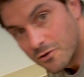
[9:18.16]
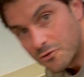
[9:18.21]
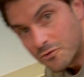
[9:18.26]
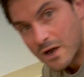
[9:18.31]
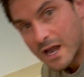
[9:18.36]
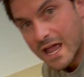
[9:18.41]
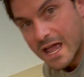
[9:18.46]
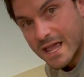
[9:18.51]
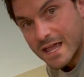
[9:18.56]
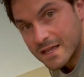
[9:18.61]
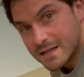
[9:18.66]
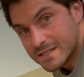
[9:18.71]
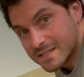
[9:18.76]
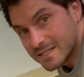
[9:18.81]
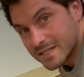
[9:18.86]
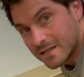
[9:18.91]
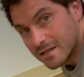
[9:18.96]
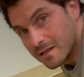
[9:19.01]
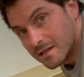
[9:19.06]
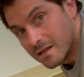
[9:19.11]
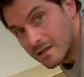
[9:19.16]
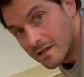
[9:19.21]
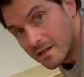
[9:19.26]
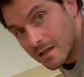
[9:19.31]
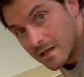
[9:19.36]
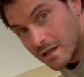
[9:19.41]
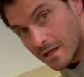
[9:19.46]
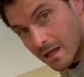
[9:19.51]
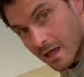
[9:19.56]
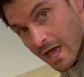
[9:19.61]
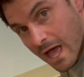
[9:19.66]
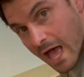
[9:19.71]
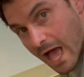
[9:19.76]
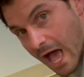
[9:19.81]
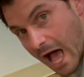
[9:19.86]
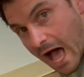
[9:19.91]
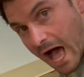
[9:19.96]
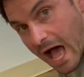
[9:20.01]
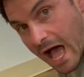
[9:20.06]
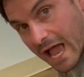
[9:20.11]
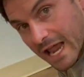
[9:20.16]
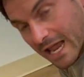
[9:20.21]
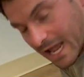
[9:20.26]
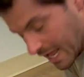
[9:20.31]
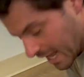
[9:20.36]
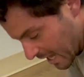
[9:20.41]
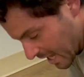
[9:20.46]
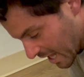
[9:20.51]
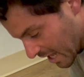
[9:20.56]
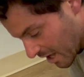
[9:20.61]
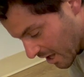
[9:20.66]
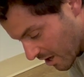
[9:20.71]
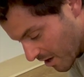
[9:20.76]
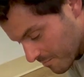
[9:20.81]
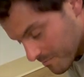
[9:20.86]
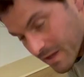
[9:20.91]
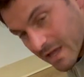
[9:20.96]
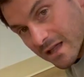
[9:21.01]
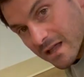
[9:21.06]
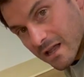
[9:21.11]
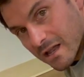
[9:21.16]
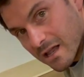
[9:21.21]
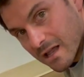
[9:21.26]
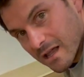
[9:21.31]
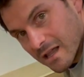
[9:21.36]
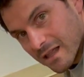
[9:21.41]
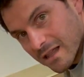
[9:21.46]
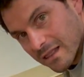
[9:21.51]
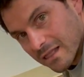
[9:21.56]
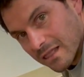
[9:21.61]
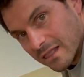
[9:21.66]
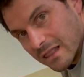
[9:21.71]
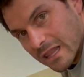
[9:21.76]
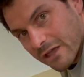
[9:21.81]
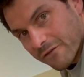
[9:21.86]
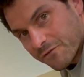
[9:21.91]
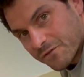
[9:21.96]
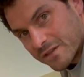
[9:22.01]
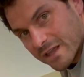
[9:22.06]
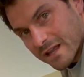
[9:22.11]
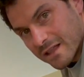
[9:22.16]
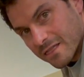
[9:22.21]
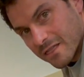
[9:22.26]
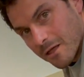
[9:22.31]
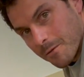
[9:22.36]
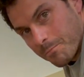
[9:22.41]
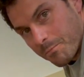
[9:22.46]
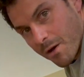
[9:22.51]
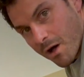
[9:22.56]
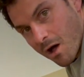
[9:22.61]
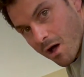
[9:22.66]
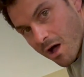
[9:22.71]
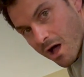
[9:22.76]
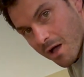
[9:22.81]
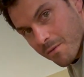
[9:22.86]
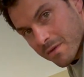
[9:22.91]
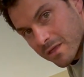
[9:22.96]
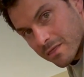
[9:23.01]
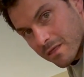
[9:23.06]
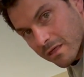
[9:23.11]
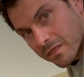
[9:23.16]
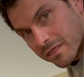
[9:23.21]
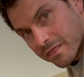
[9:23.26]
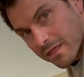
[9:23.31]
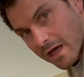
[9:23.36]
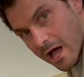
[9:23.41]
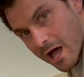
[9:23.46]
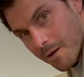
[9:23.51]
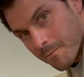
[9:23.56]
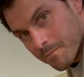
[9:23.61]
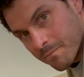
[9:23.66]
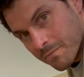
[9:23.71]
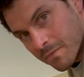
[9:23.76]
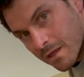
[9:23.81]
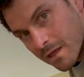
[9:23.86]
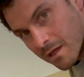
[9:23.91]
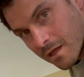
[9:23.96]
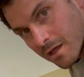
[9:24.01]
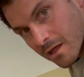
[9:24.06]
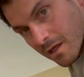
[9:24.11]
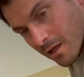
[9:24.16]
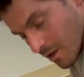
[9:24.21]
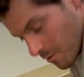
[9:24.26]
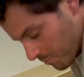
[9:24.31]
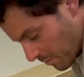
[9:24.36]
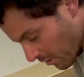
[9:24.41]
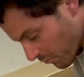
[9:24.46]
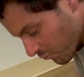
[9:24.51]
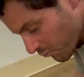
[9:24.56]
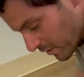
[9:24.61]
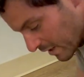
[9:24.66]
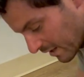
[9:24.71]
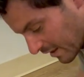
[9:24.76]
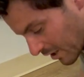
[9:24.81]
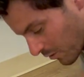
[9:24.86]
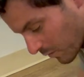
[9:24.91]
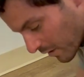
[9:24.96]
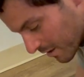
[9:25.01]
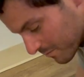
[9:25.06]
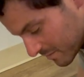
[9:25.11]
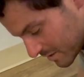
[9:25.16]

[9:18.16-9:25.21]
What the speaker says: raise, I am lifting the palm and the thumb. But really what I'm